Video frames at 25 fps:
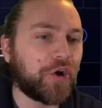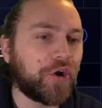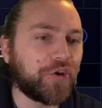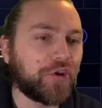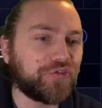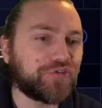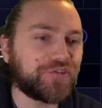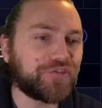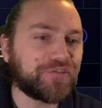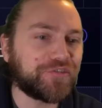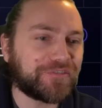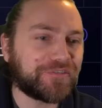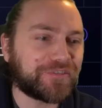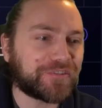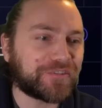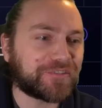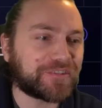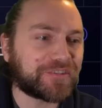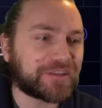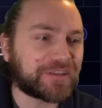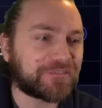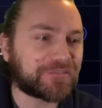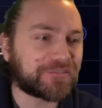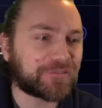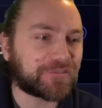
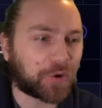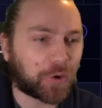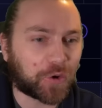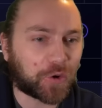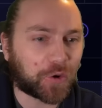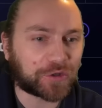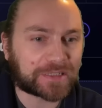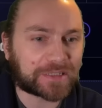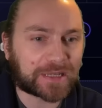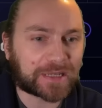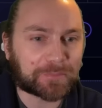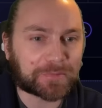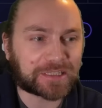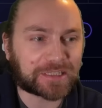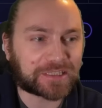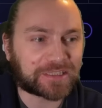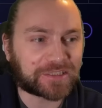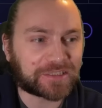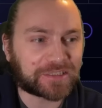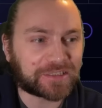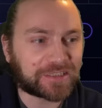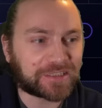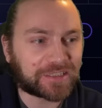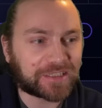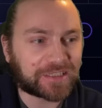154
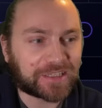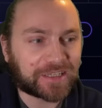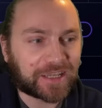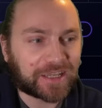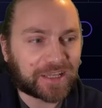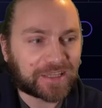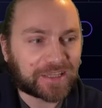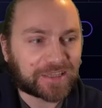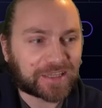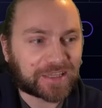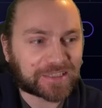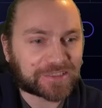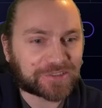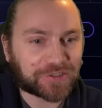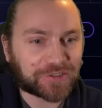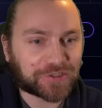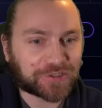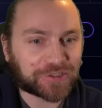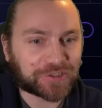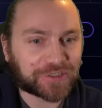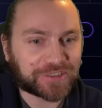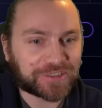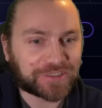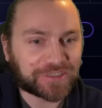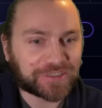damage. That's not
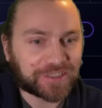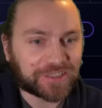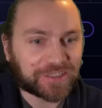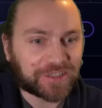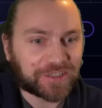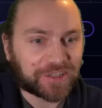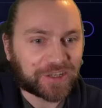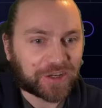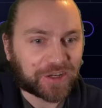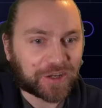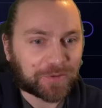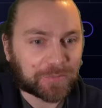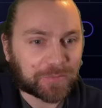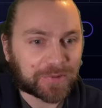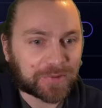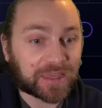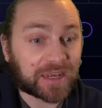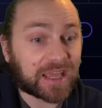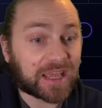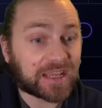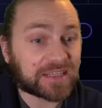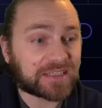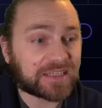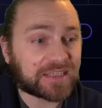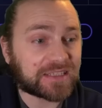good. But the
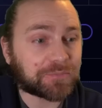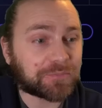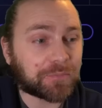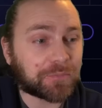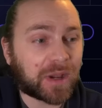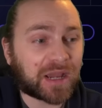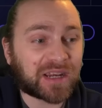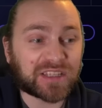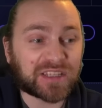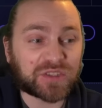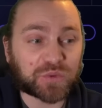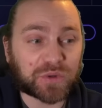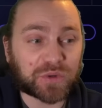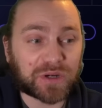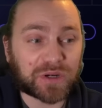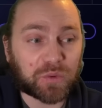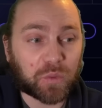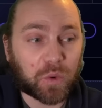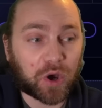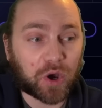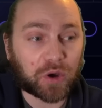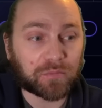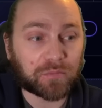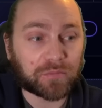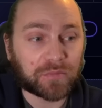next is minus
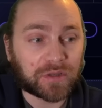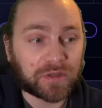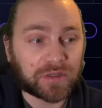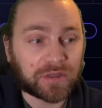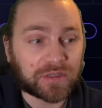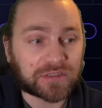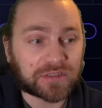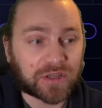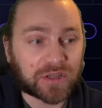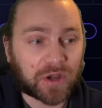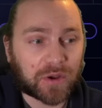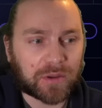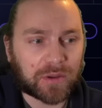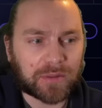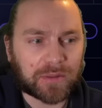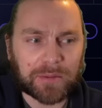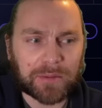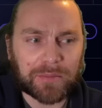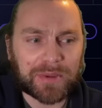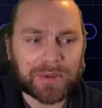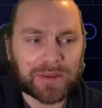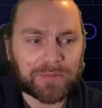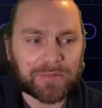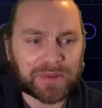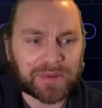21. So that
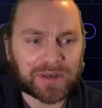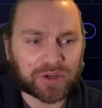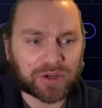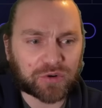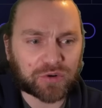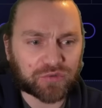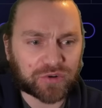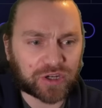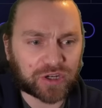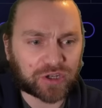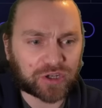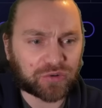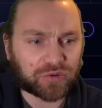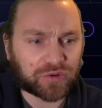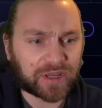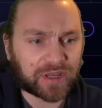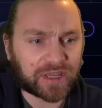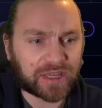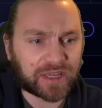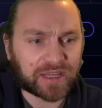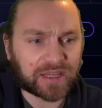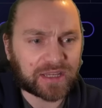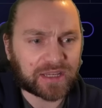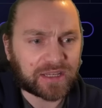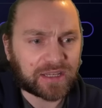may have been a critical
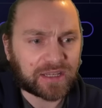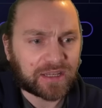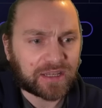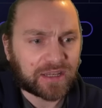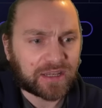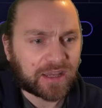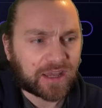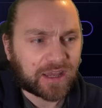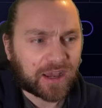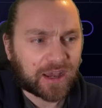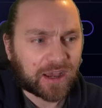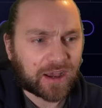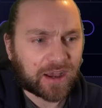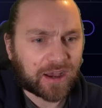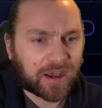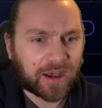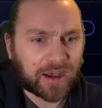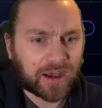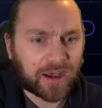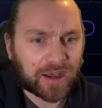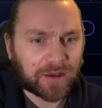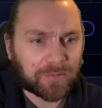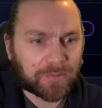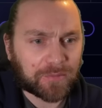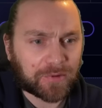hit.
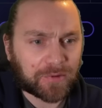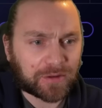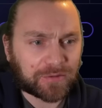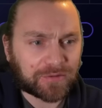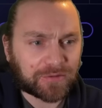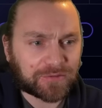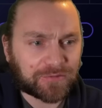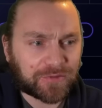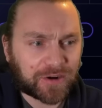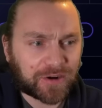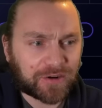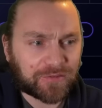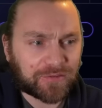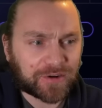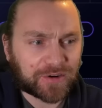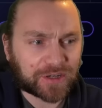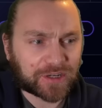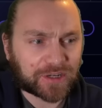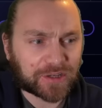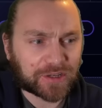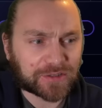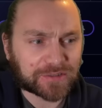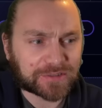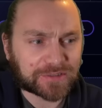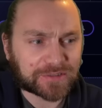Um, it's very, very
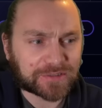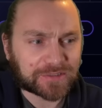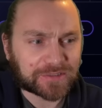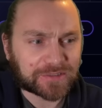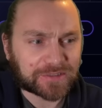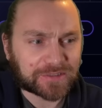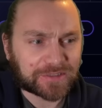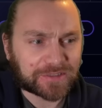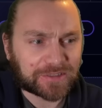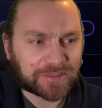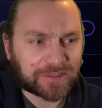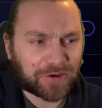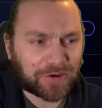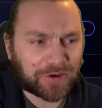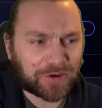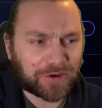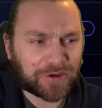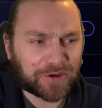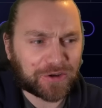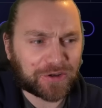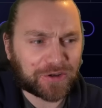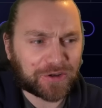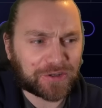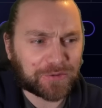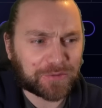close.
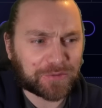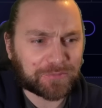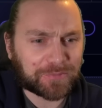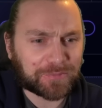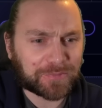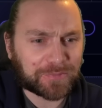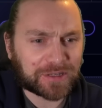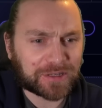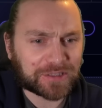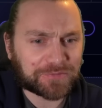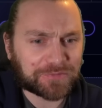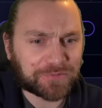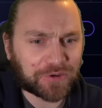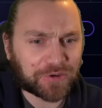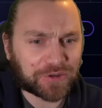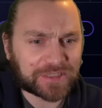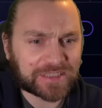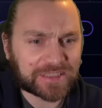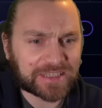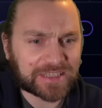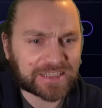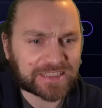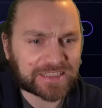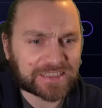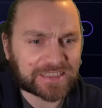Oh, no, minus
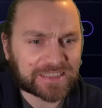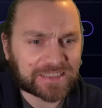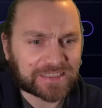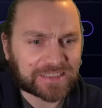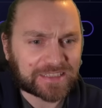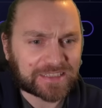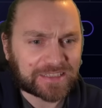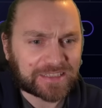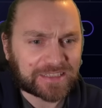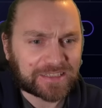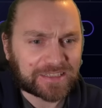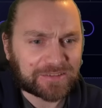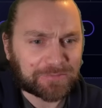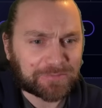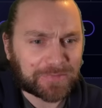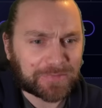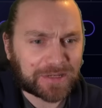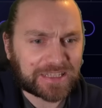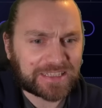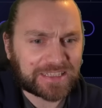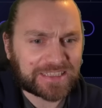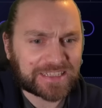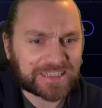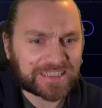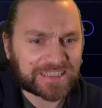46.
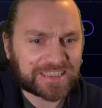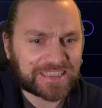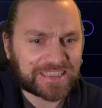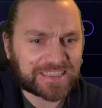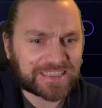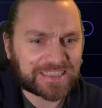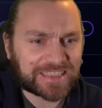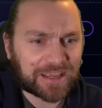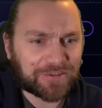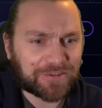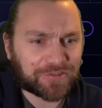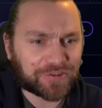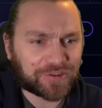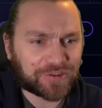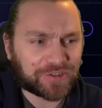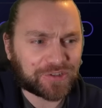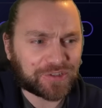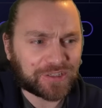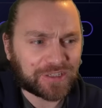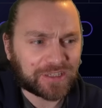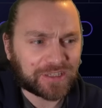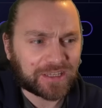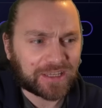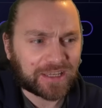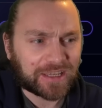Minus 67.
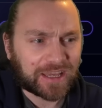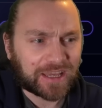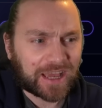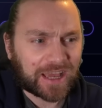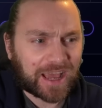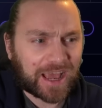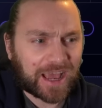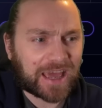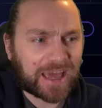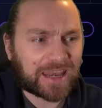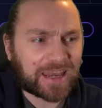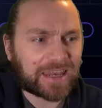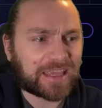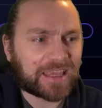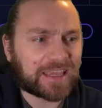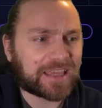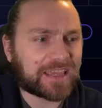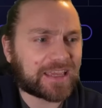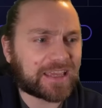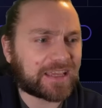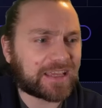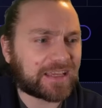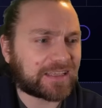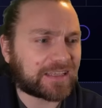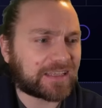And a
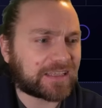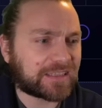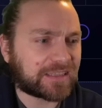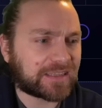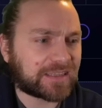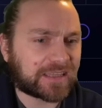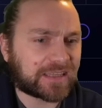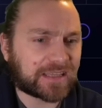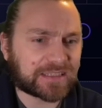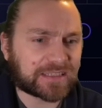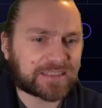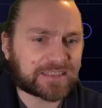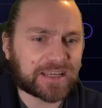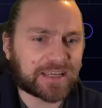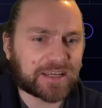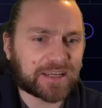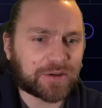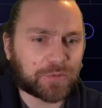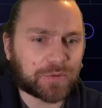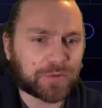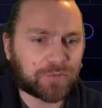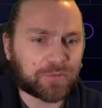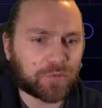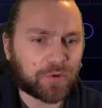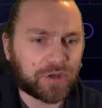hit. That's it.
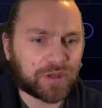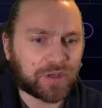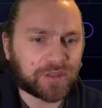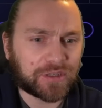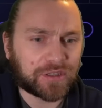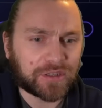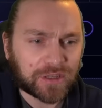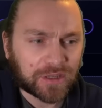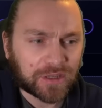We've won.